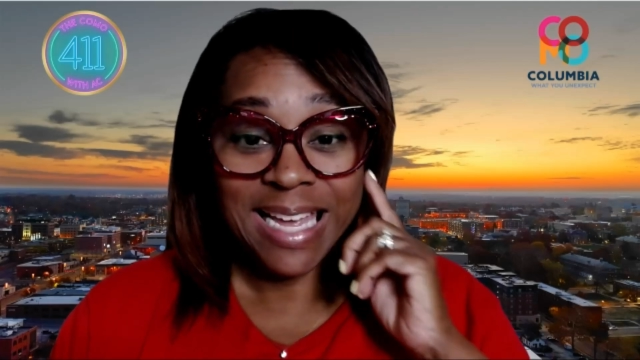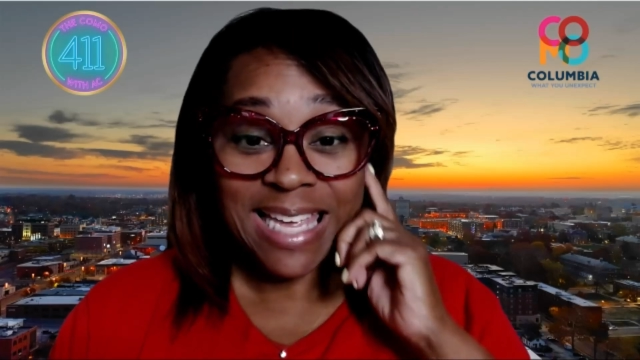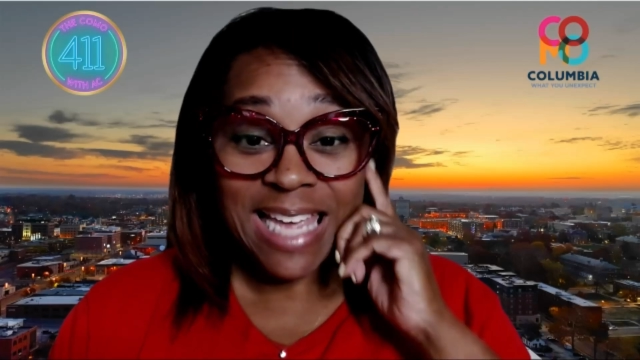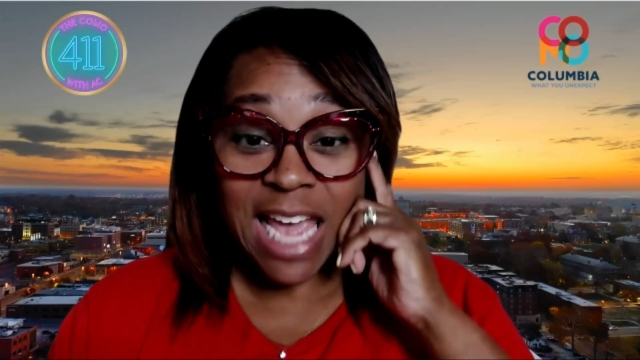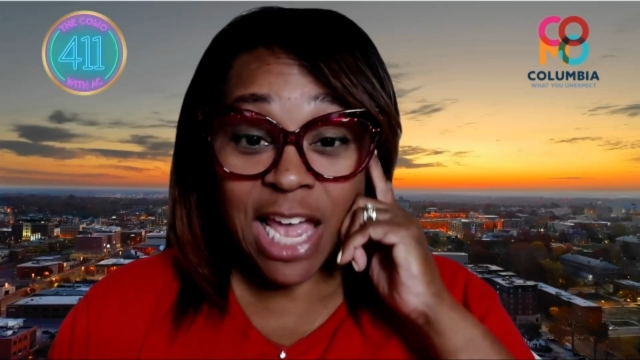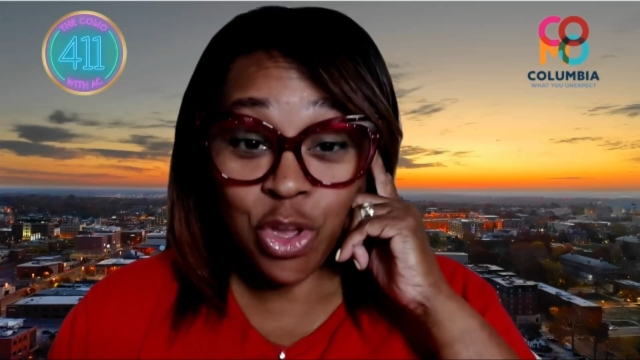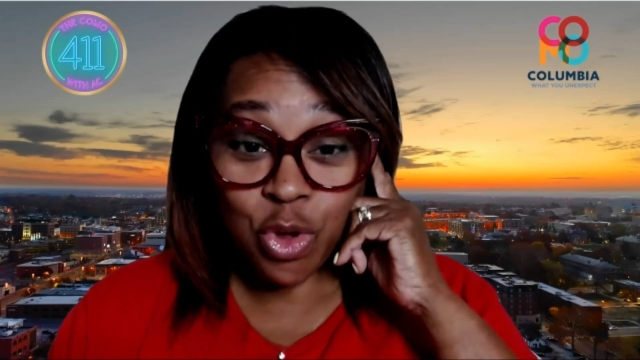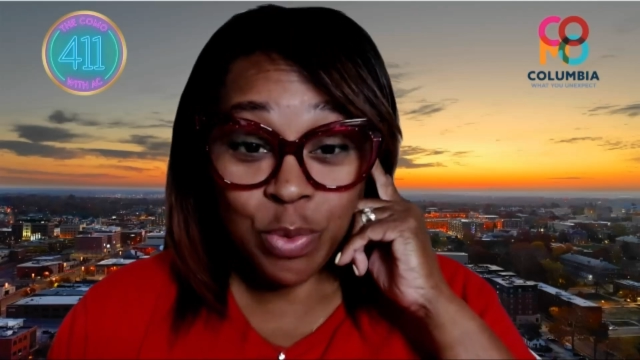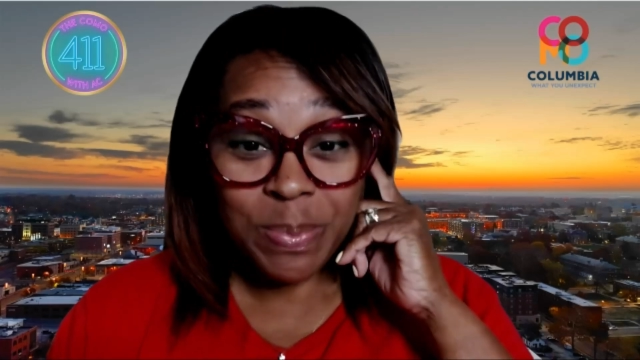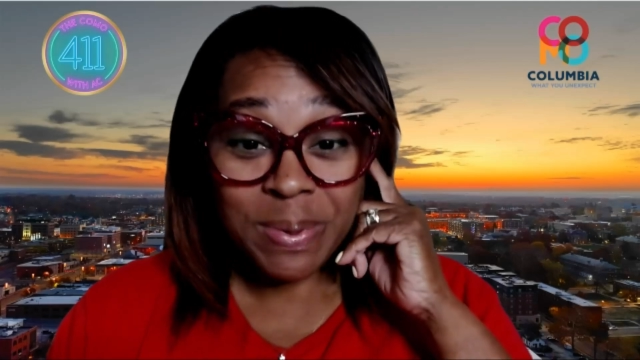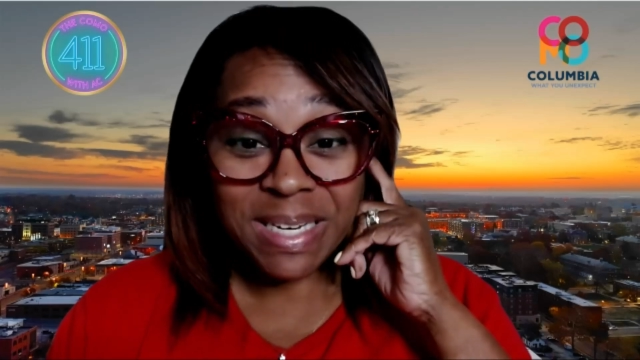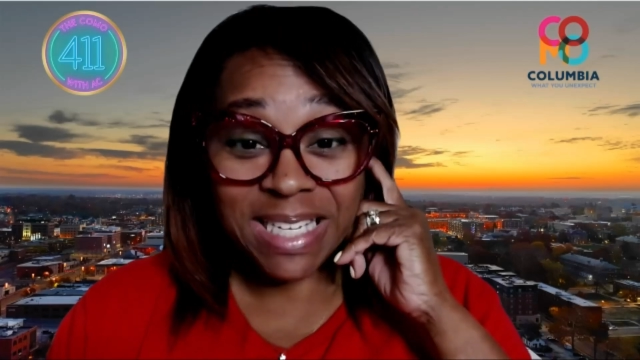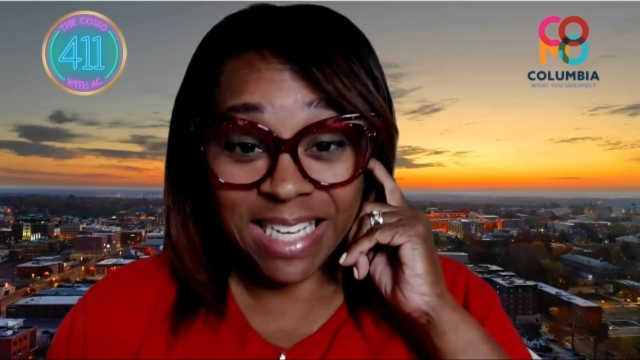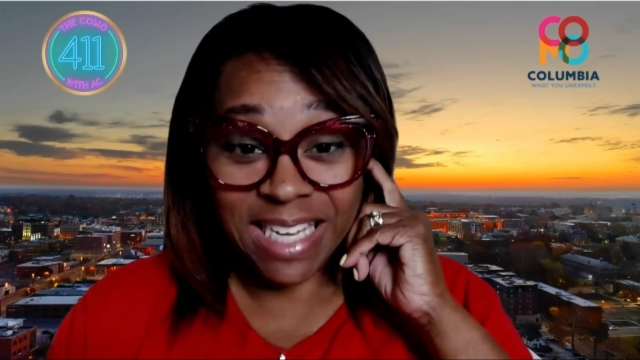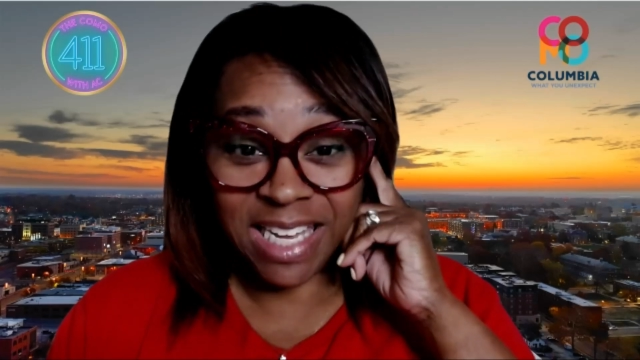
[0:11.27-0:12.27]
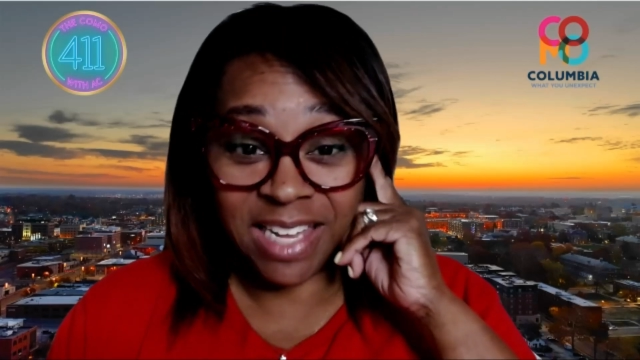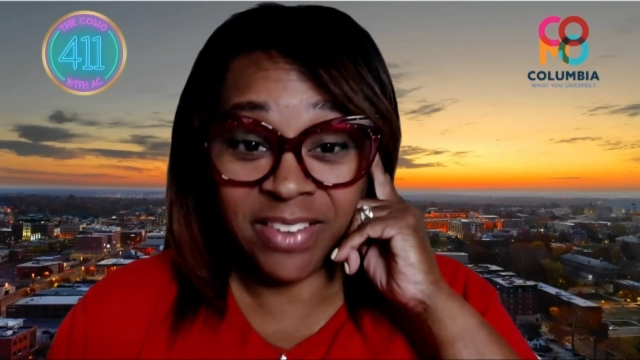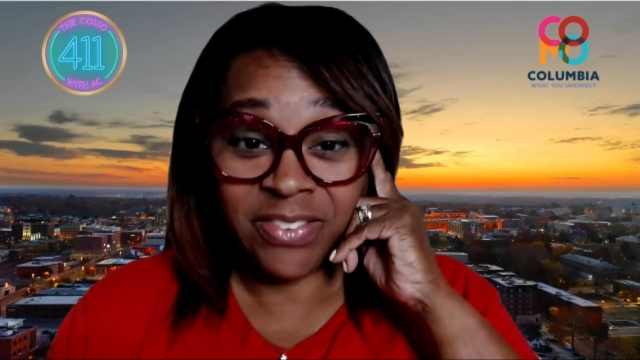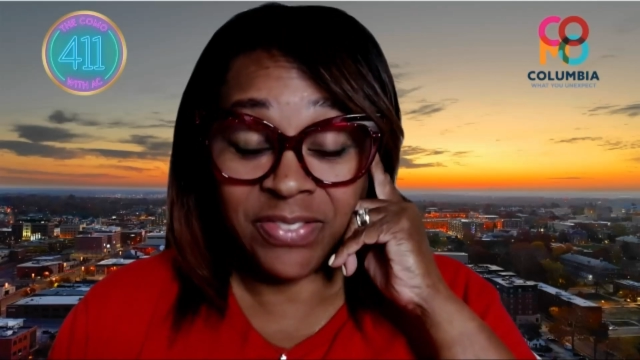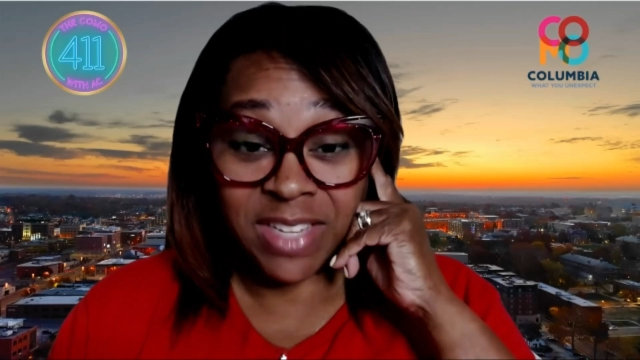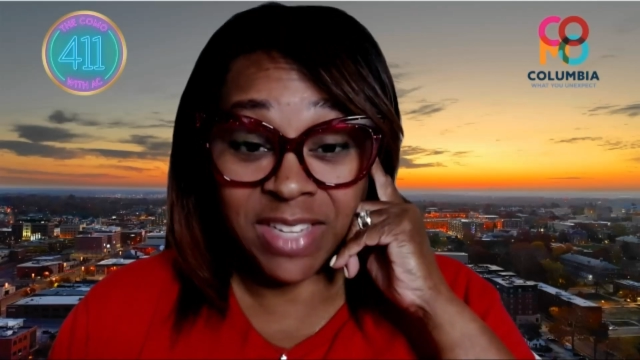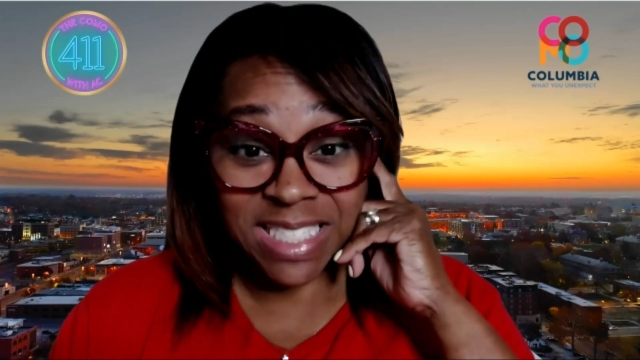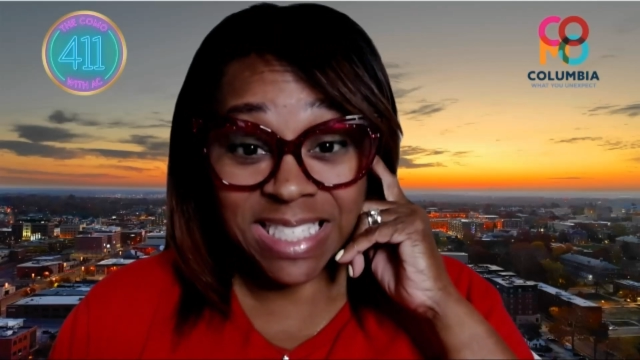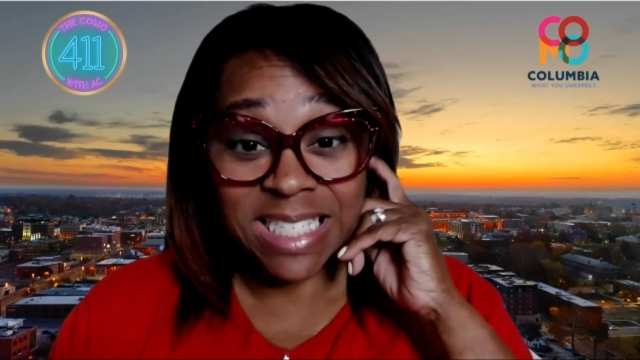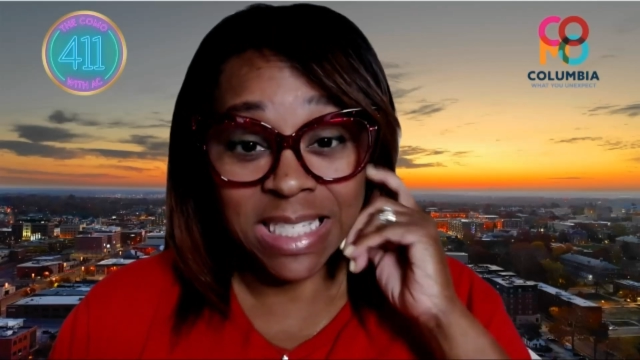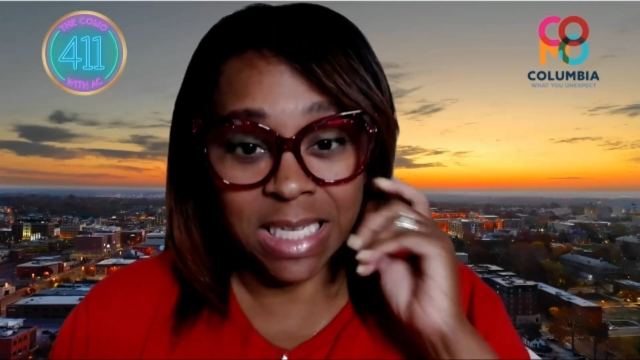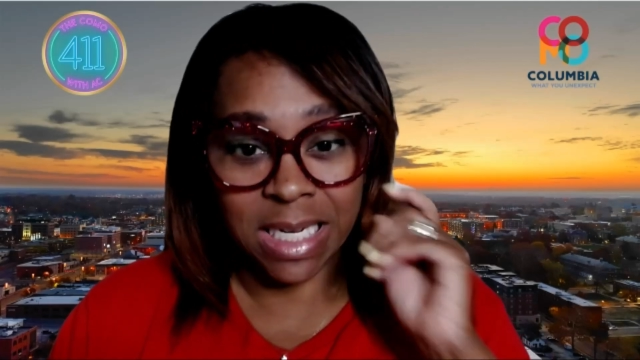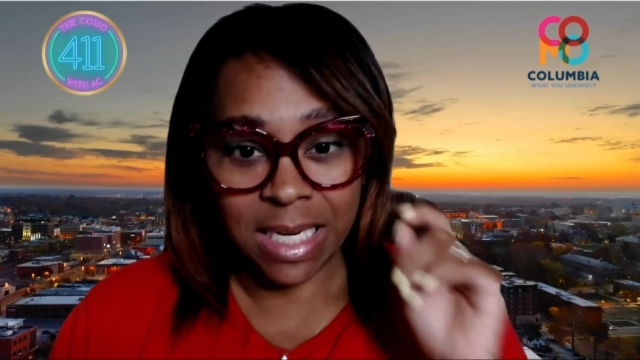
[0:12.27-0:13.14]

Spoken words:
Can you believe this is the